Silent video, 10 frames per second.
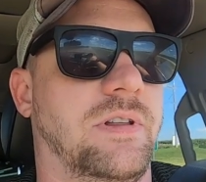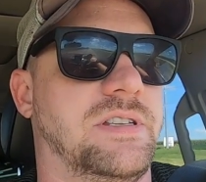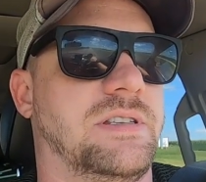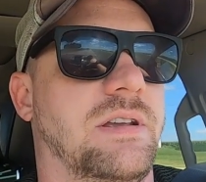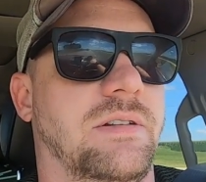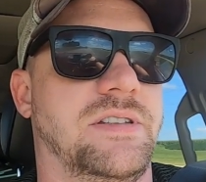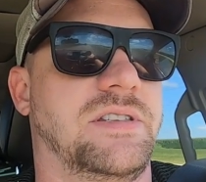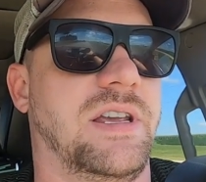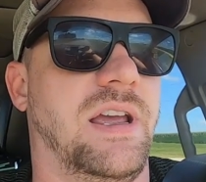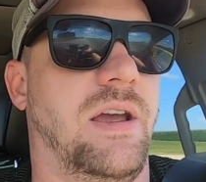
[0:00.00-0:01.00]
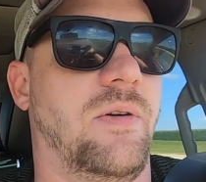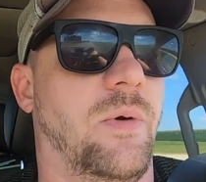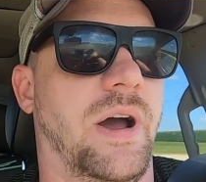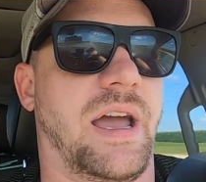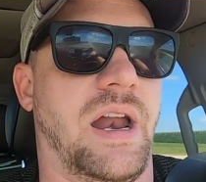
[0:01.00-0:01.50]
Let's see
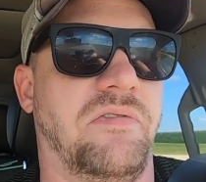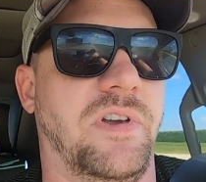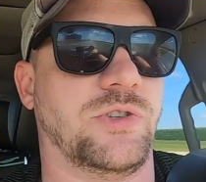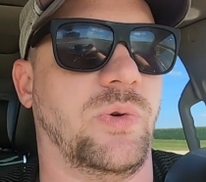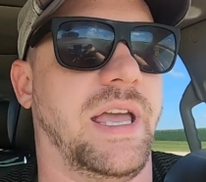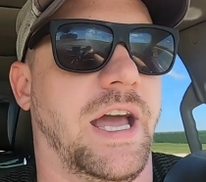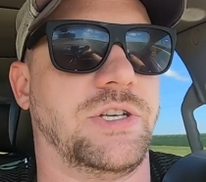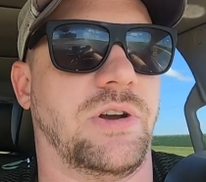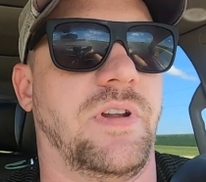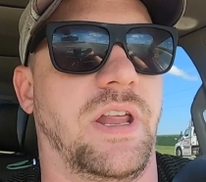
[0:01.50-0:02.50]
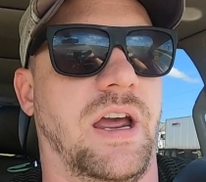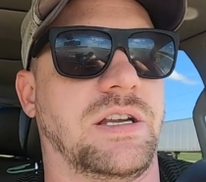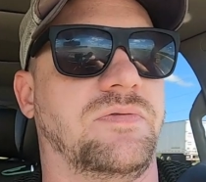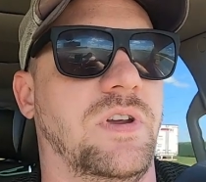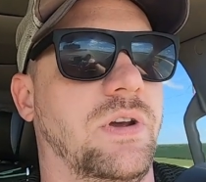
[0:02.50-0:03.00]
what kind of fish we catch over the
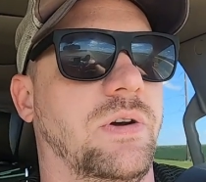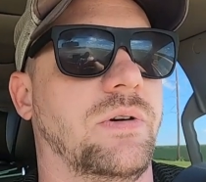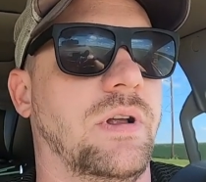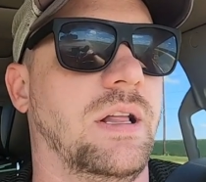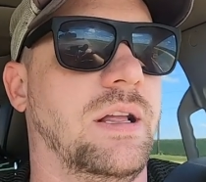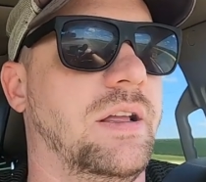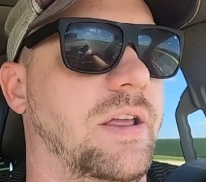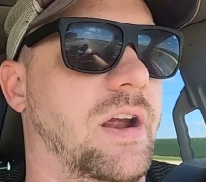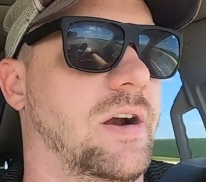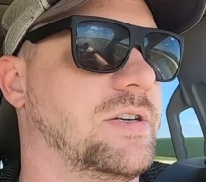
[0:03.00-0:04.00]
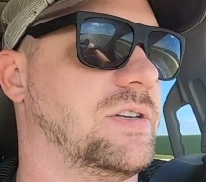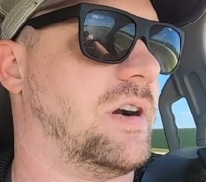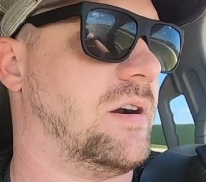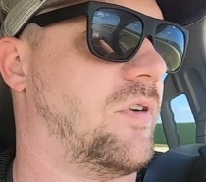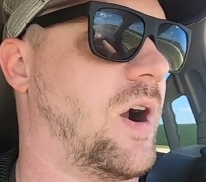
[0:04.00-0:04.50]
next few years,
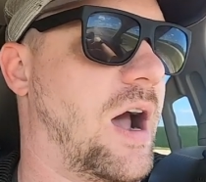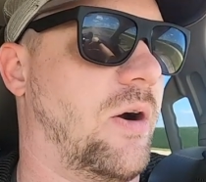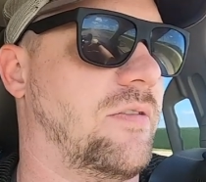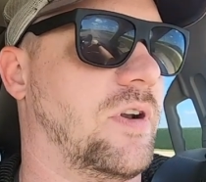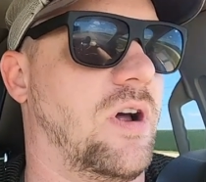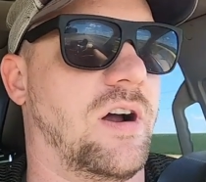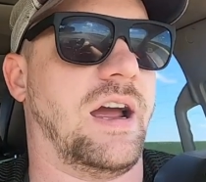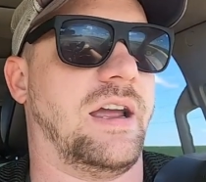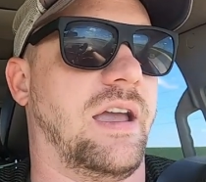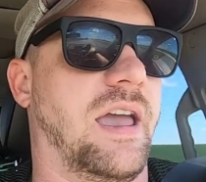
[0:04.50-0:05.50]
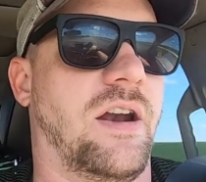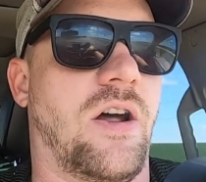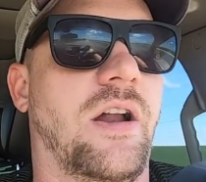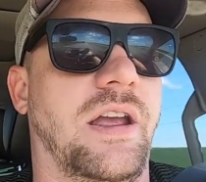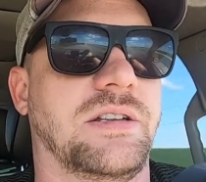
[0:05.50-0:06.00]
or for however long I can get
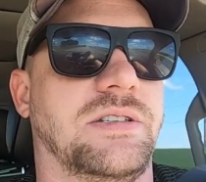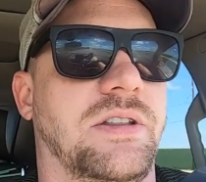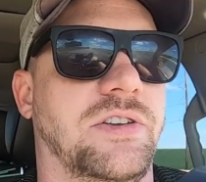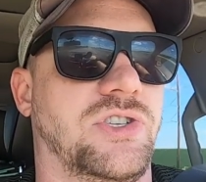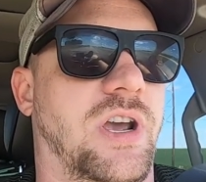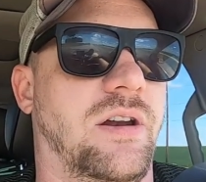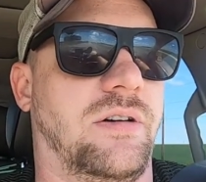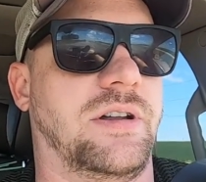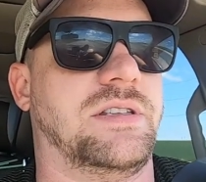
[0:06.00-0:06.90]
an audience to this channel.